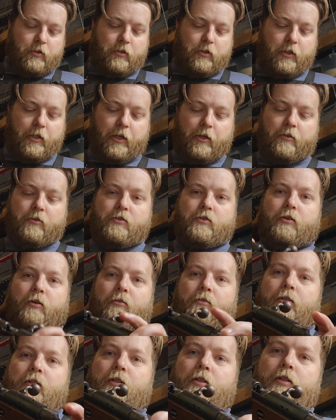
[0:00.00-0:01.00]
Okay,
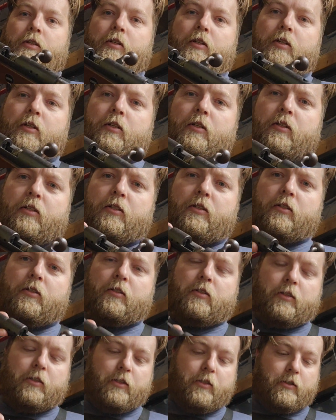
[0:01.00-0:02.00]
so
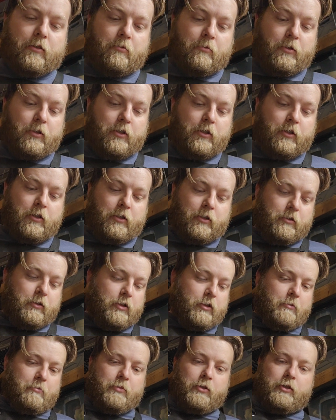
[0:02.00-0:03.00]
here I'm
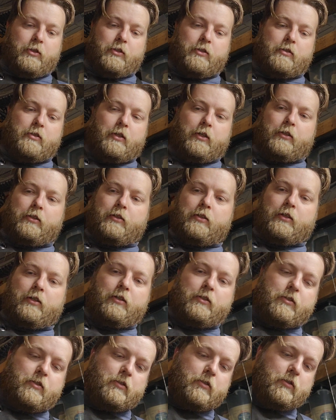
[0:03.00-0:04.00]
gonna put this like
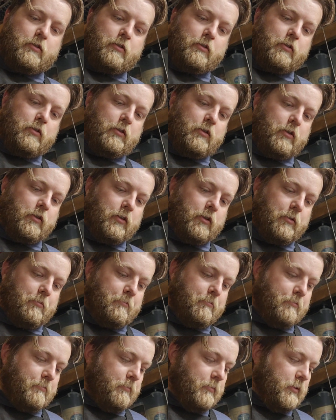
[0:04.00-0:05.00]
this, and then I'm
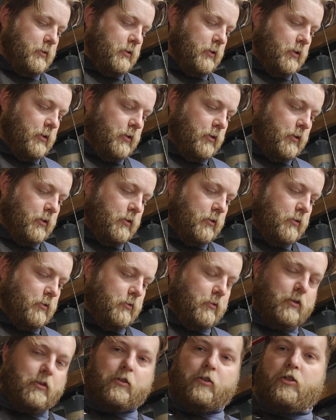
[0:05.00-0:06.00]
gonna take it
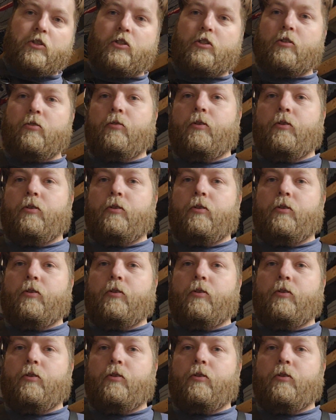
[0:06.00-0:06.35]
so I can show